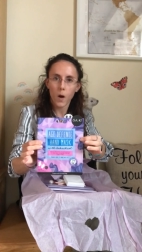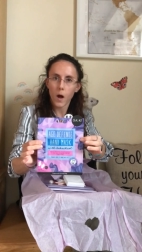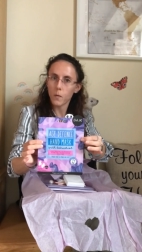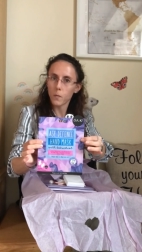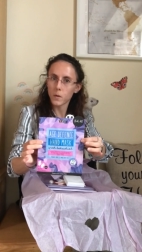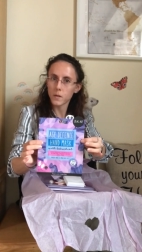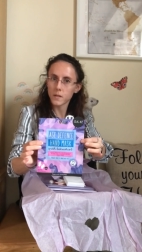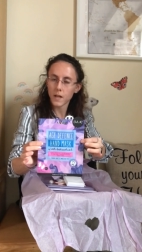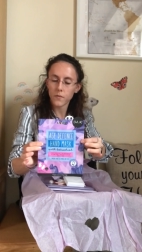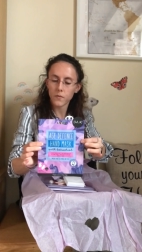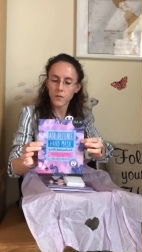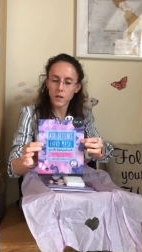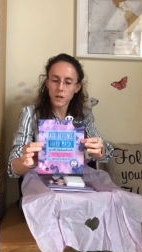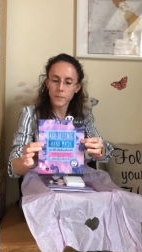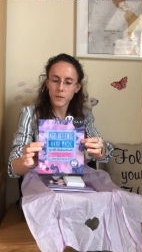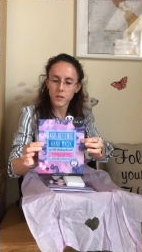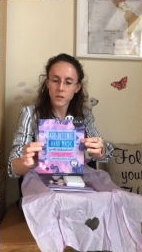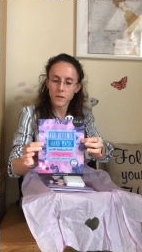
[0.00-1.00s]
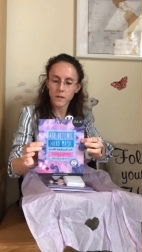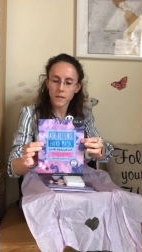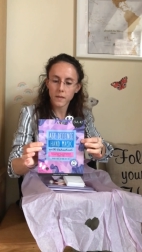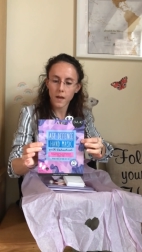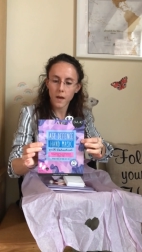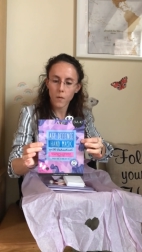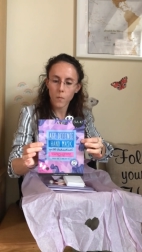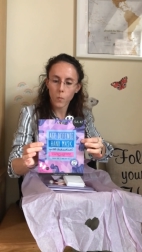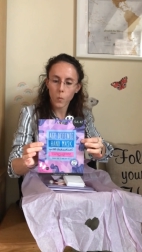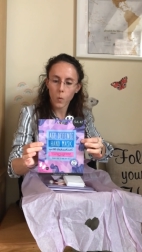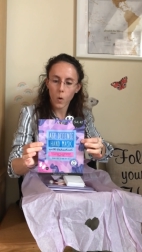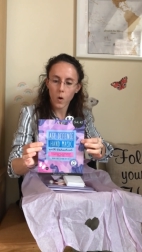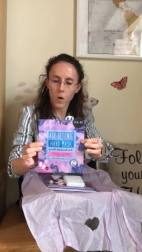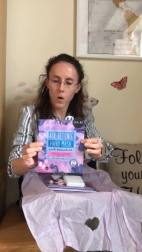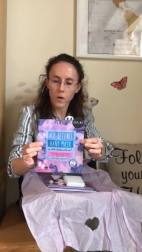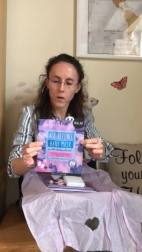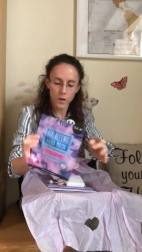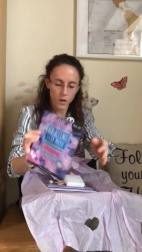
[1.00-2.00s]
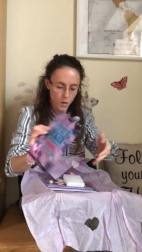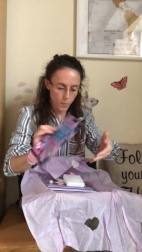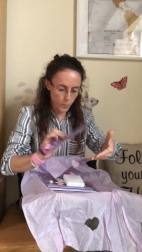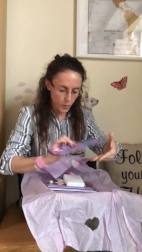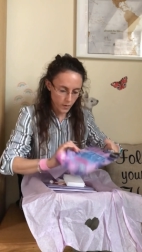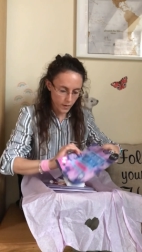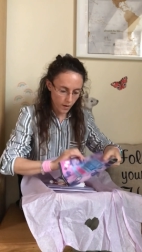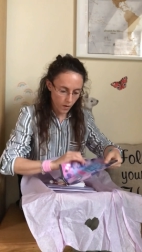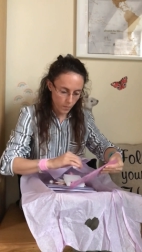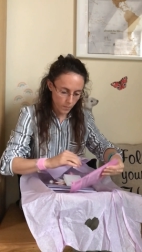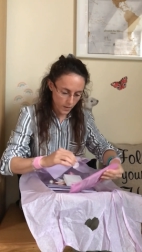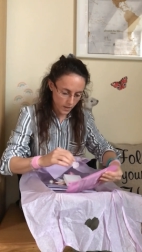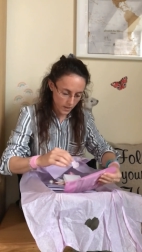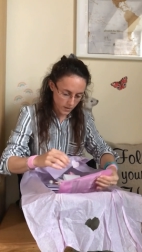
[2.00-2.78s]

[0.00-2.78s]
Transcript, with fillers: I will definitely be doing that one. I'll put that on my